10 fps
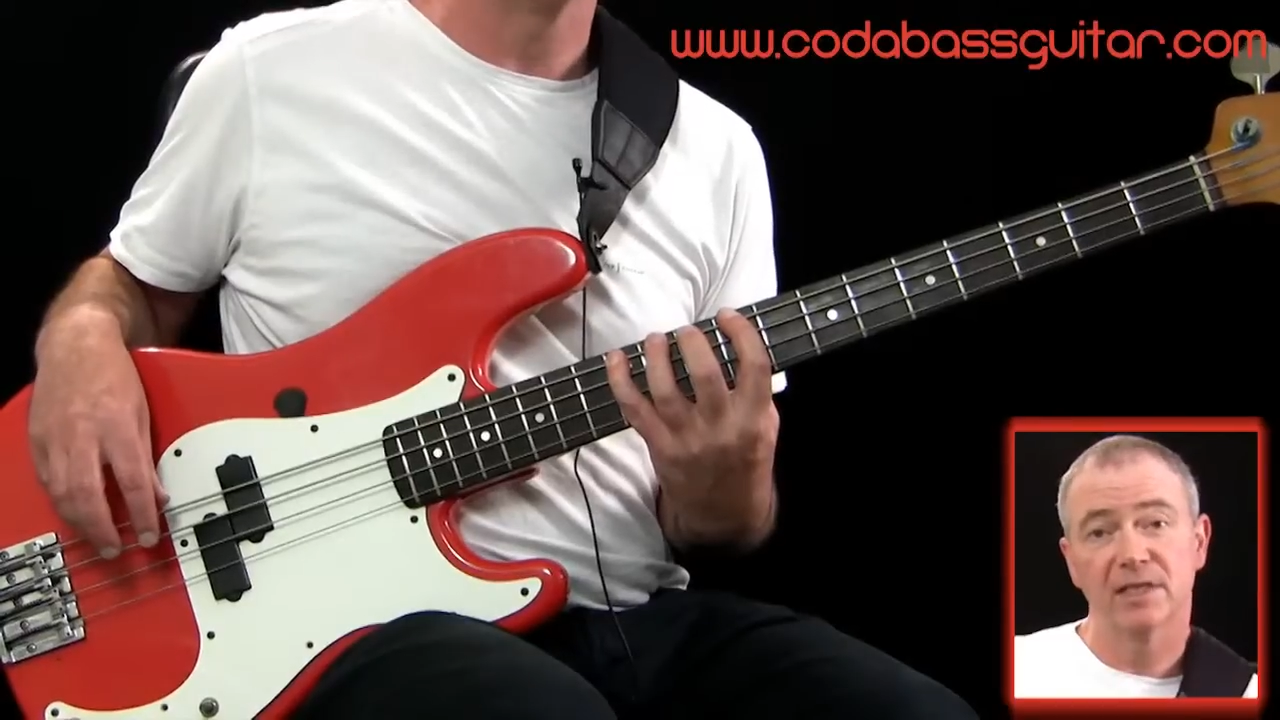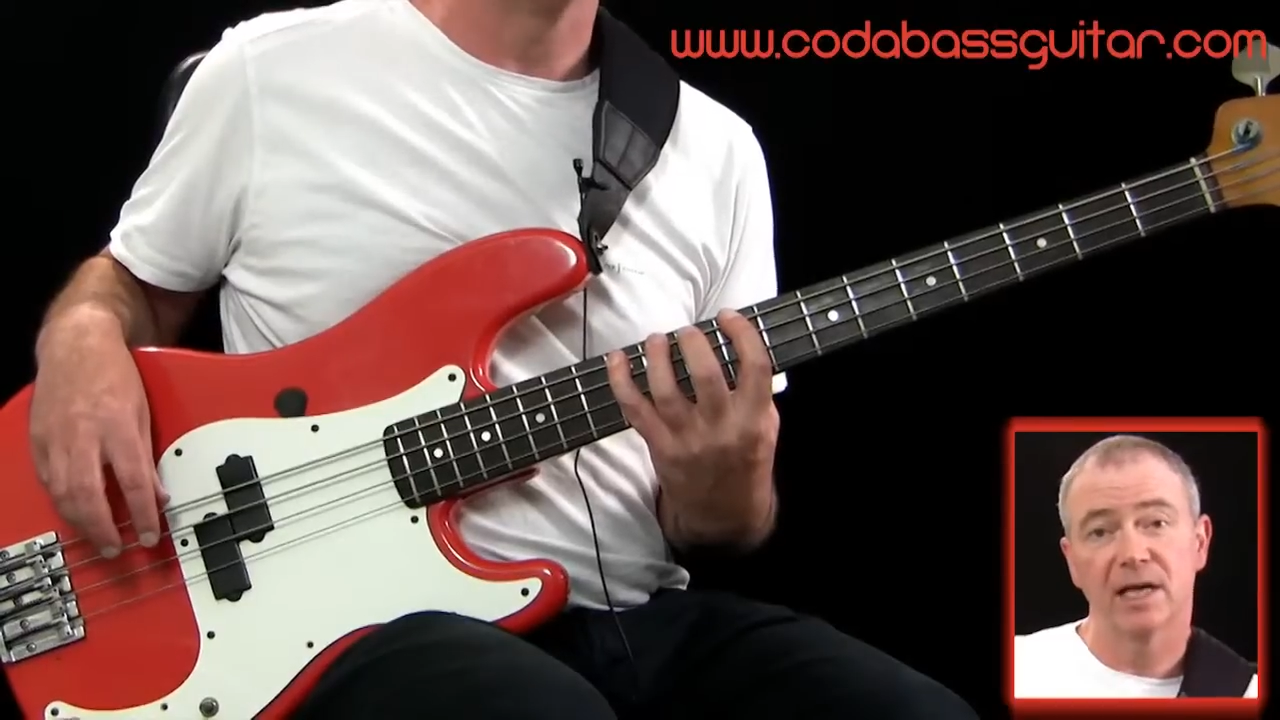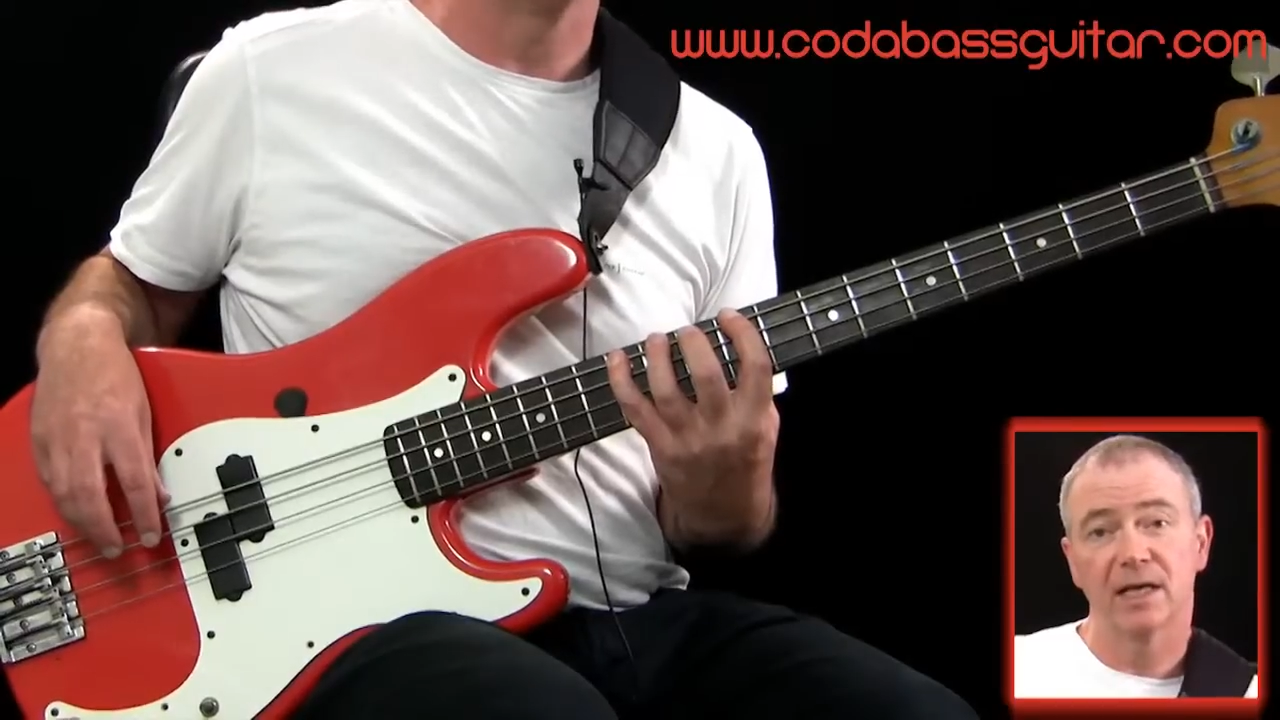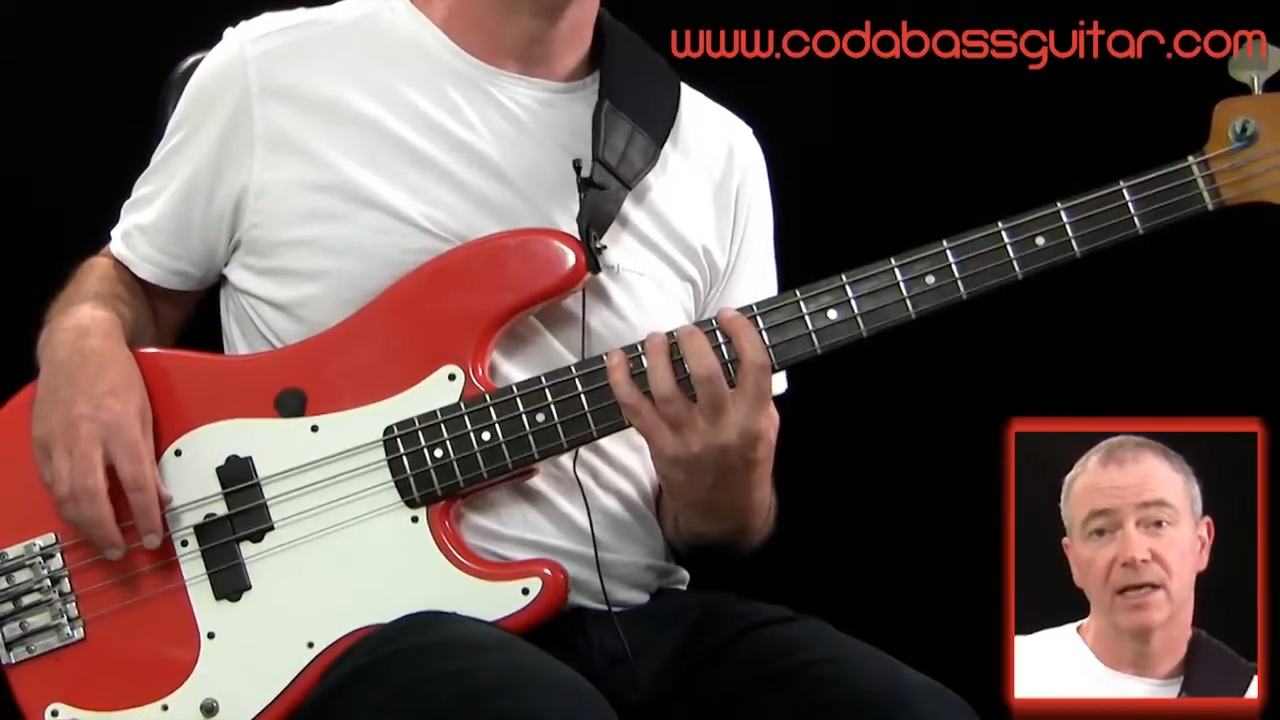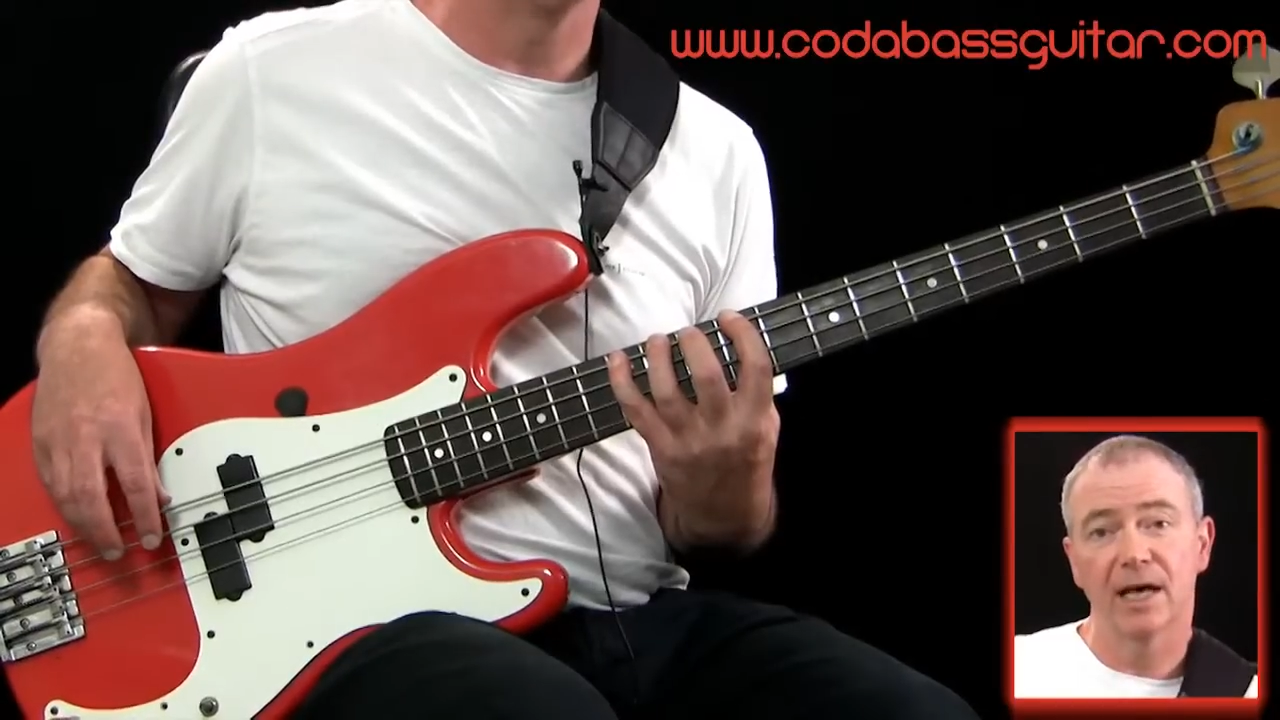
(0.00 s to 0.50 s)

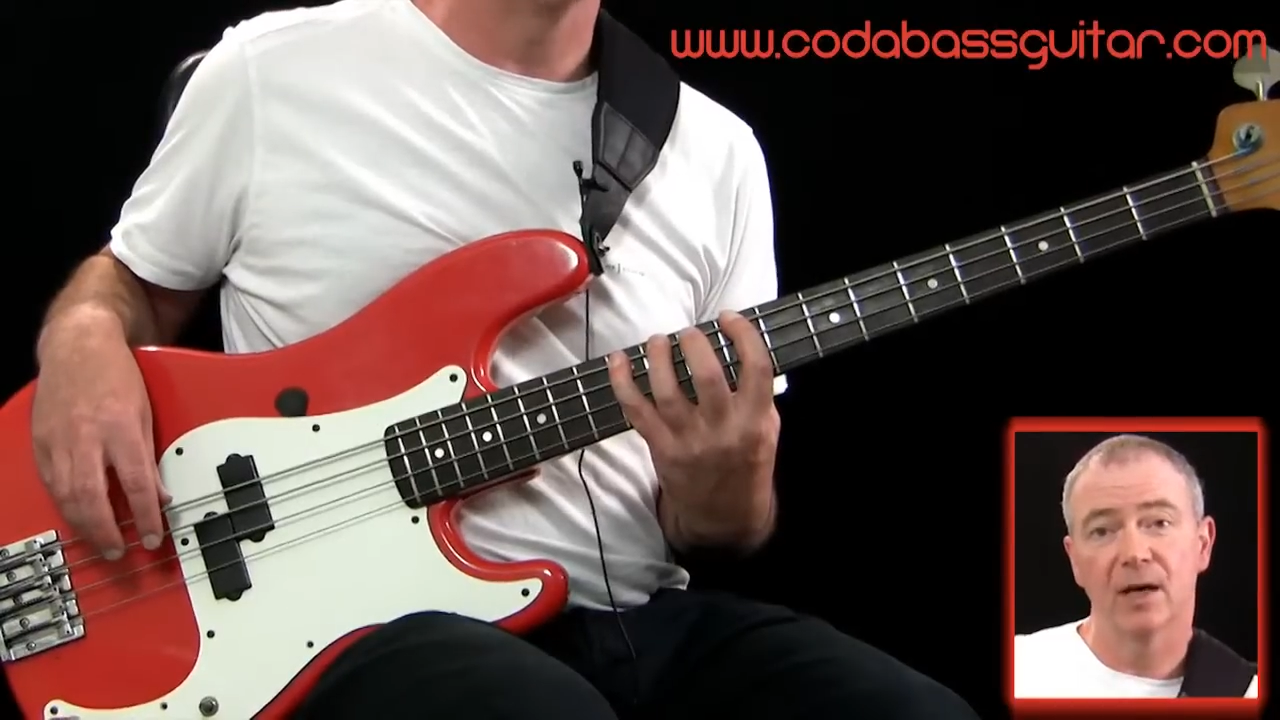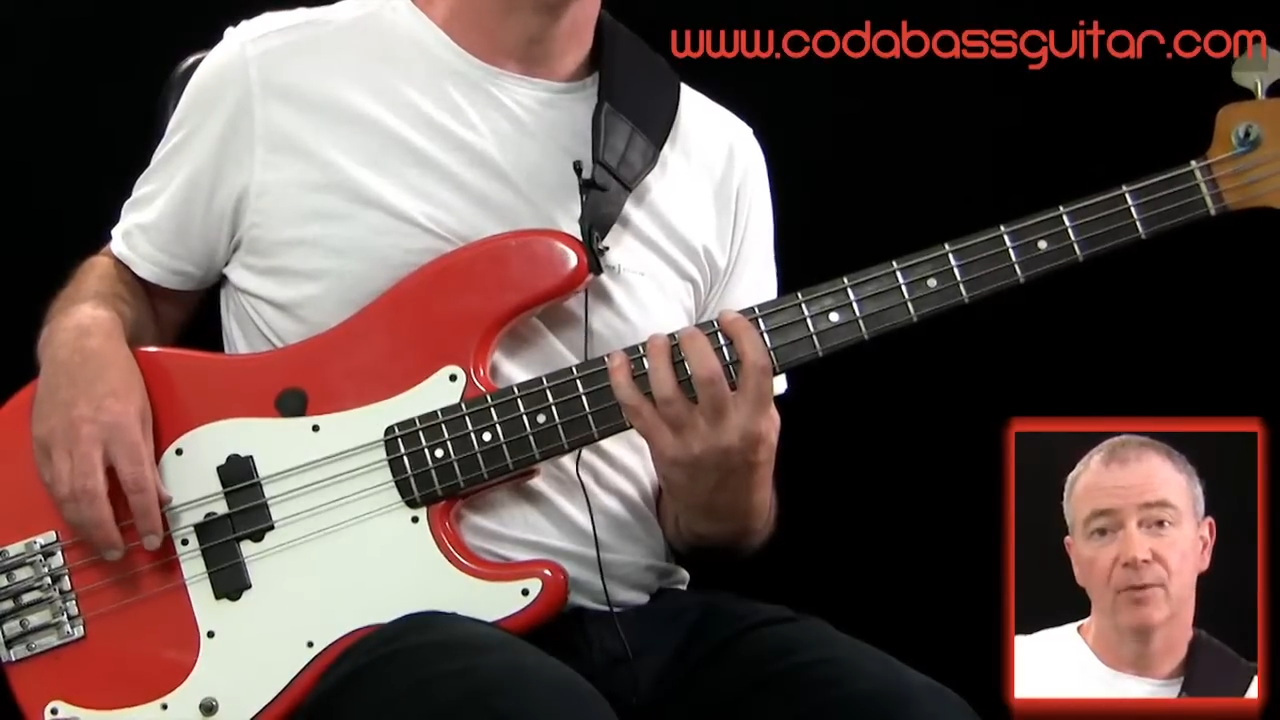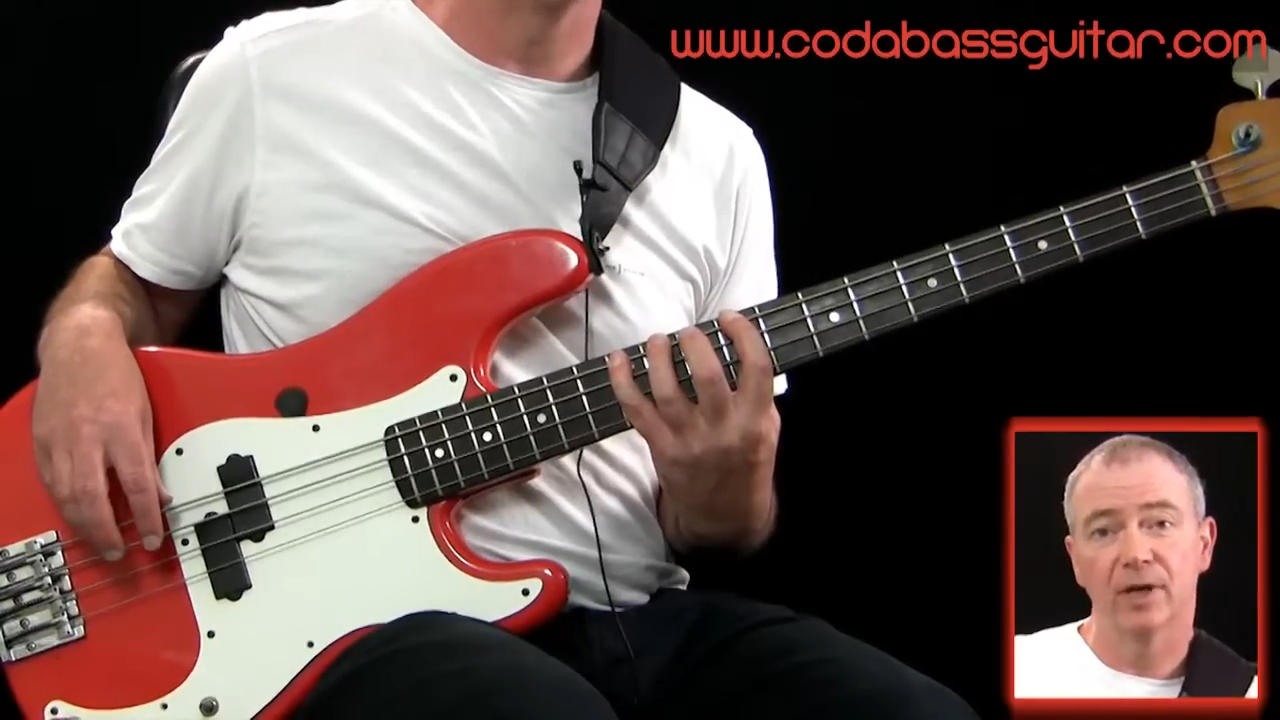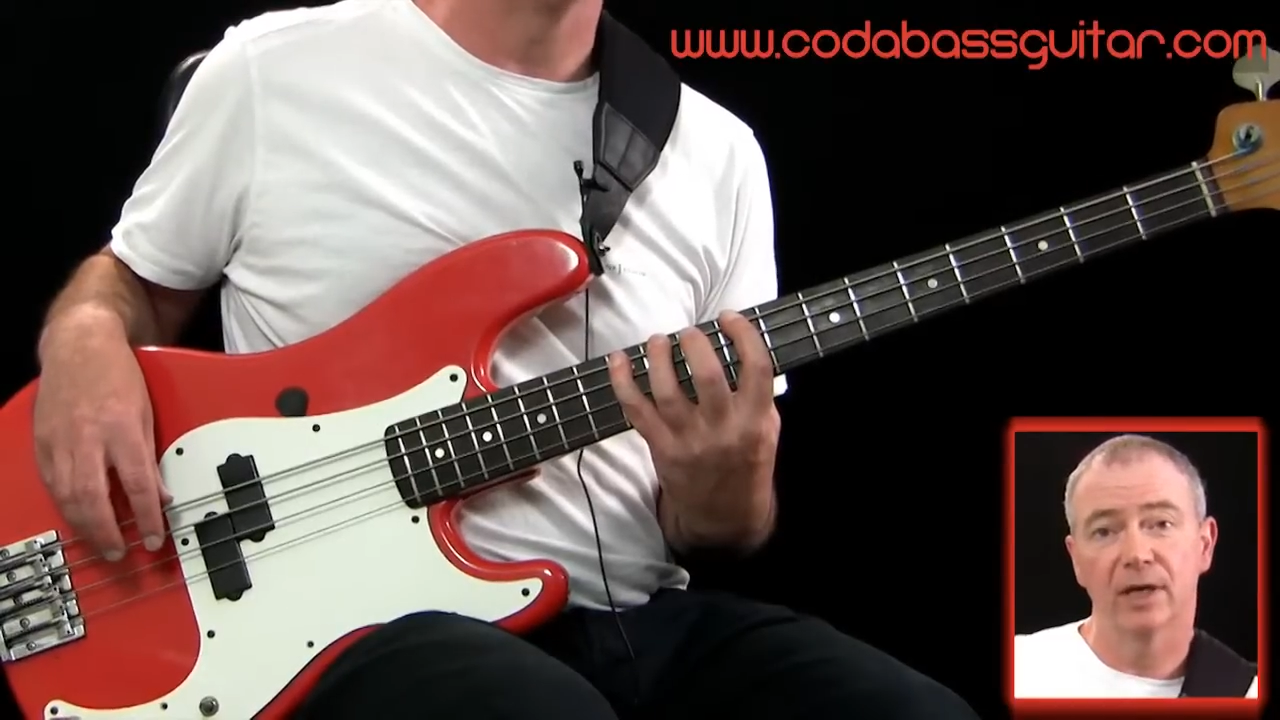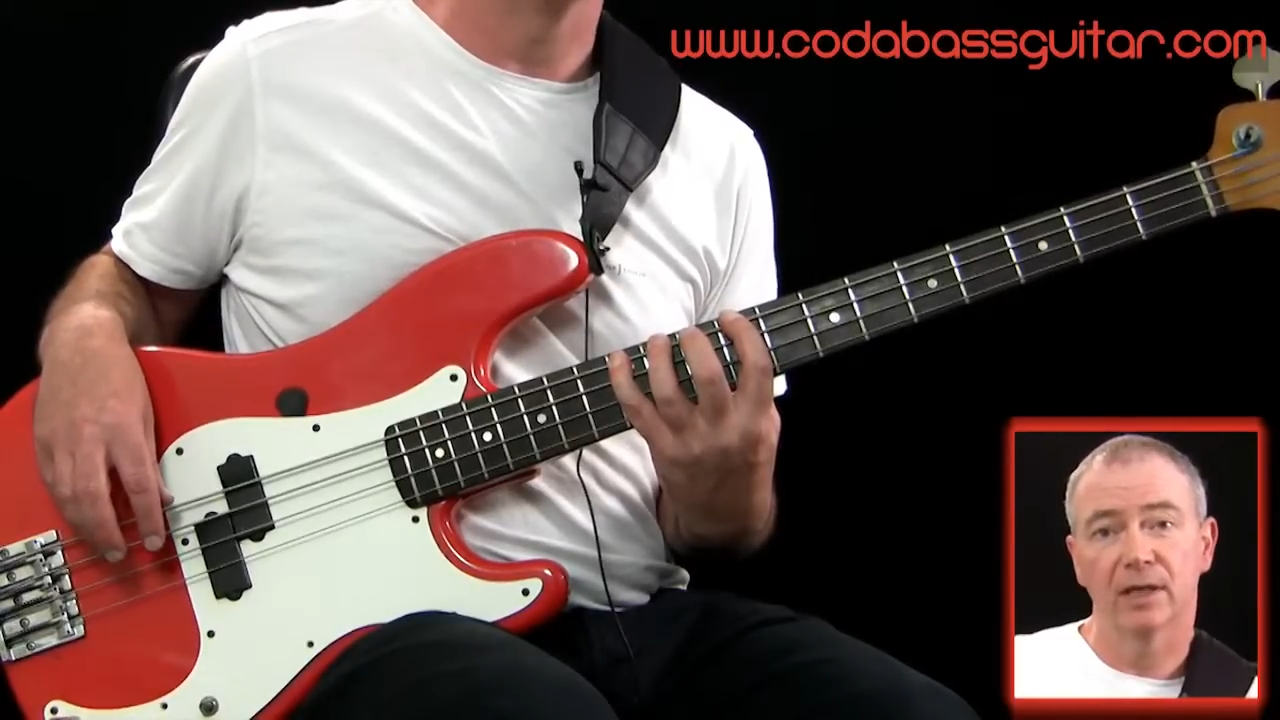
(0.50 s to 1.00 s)
staying
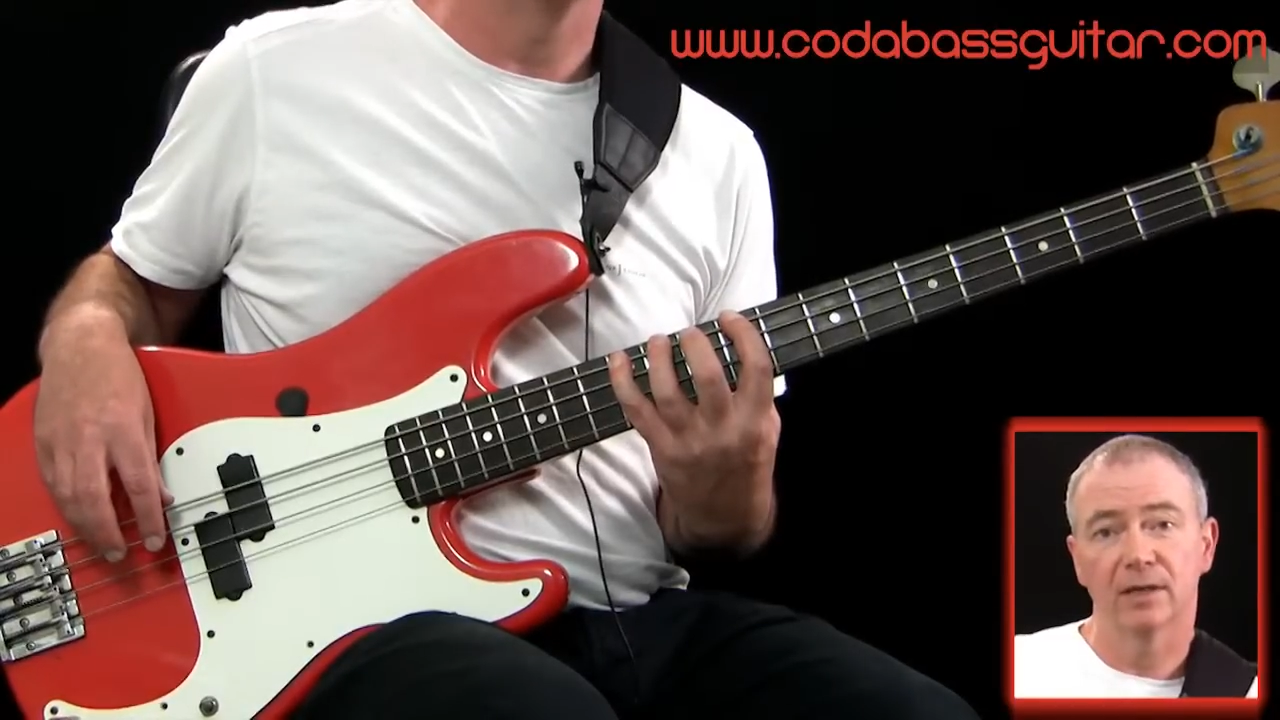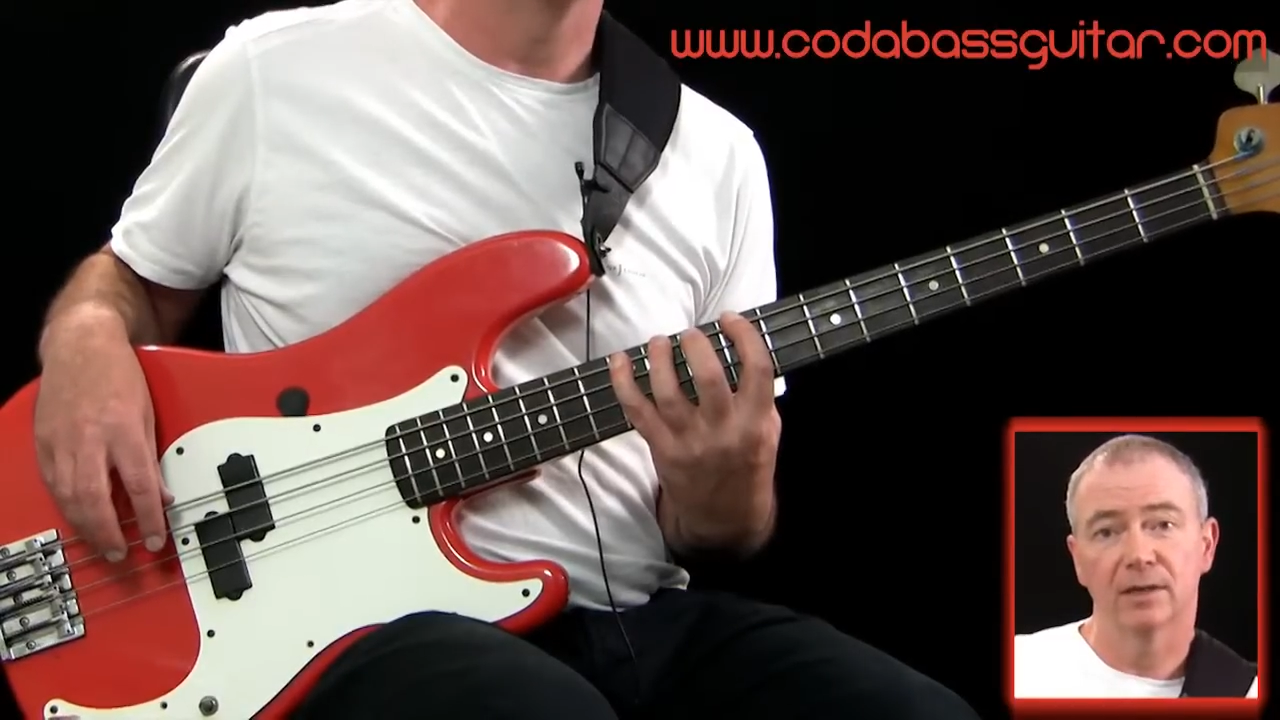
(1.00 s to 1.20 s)
down there.